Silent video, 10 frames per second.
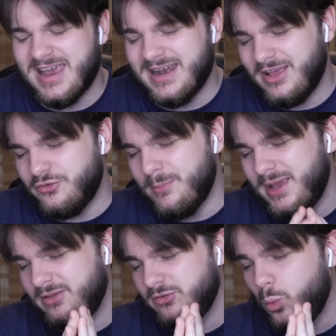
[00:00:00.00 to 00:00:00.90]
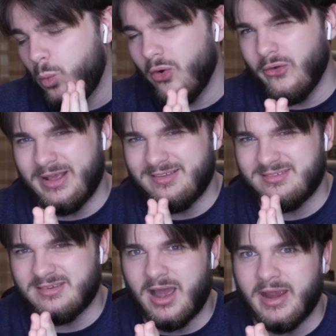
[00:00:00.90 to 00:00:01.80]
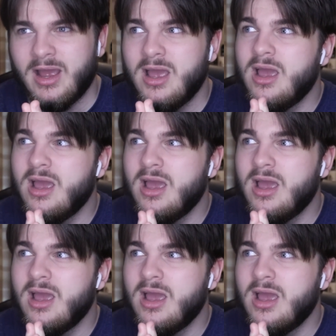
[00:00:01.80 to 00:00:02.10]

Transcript: and age for me is a worrying sight.